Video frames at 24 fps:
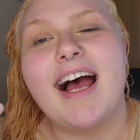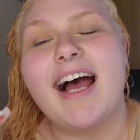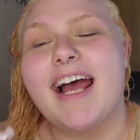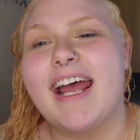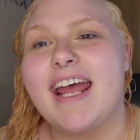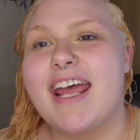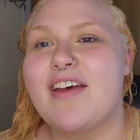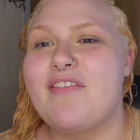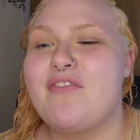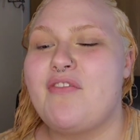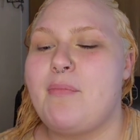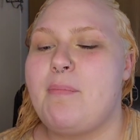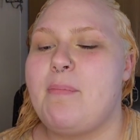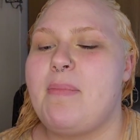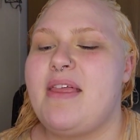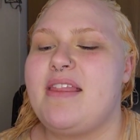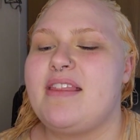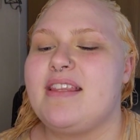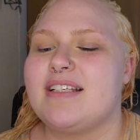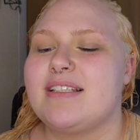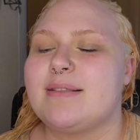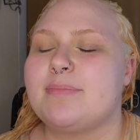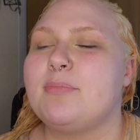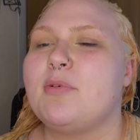I haven't
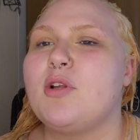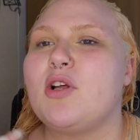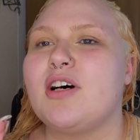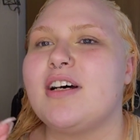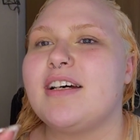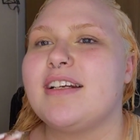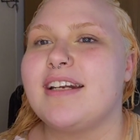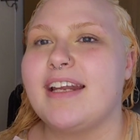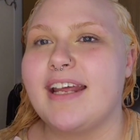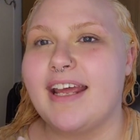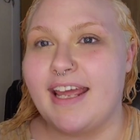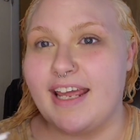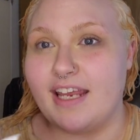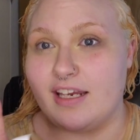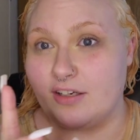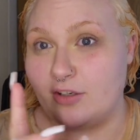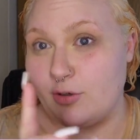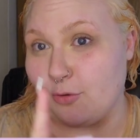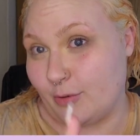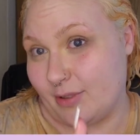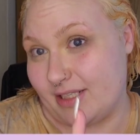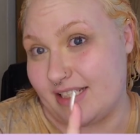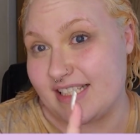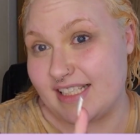been this blonde and
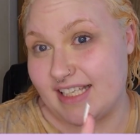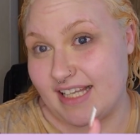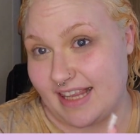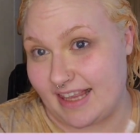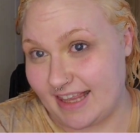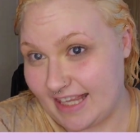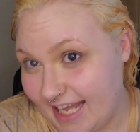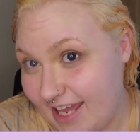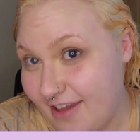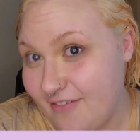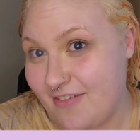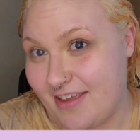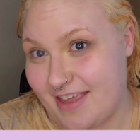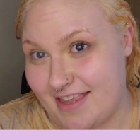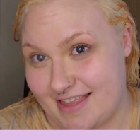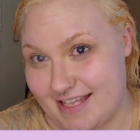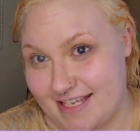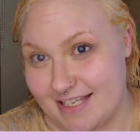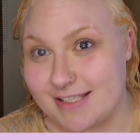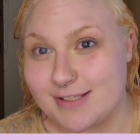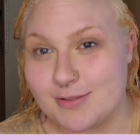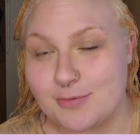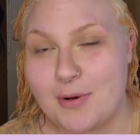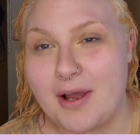going to leave it
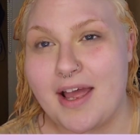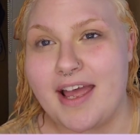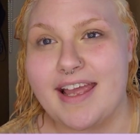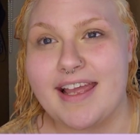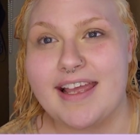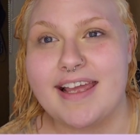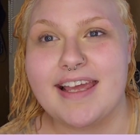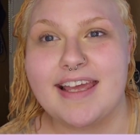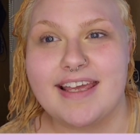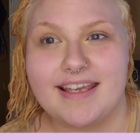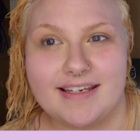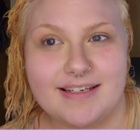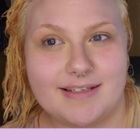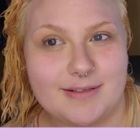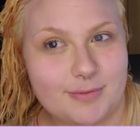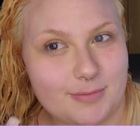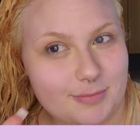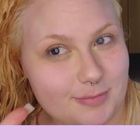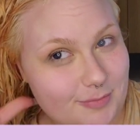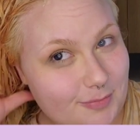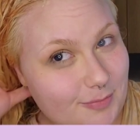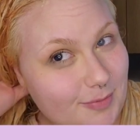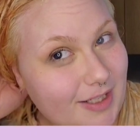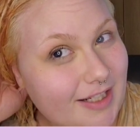this way
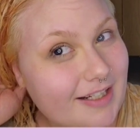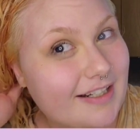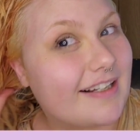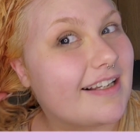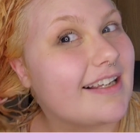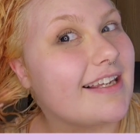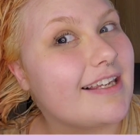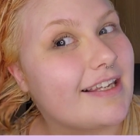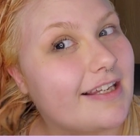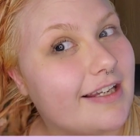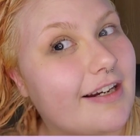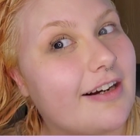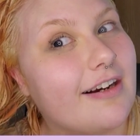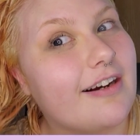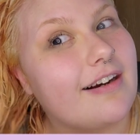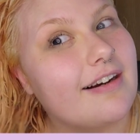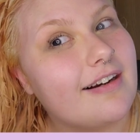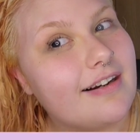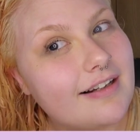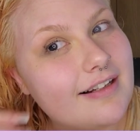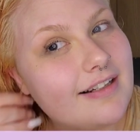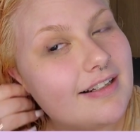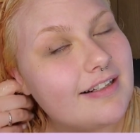in about a year.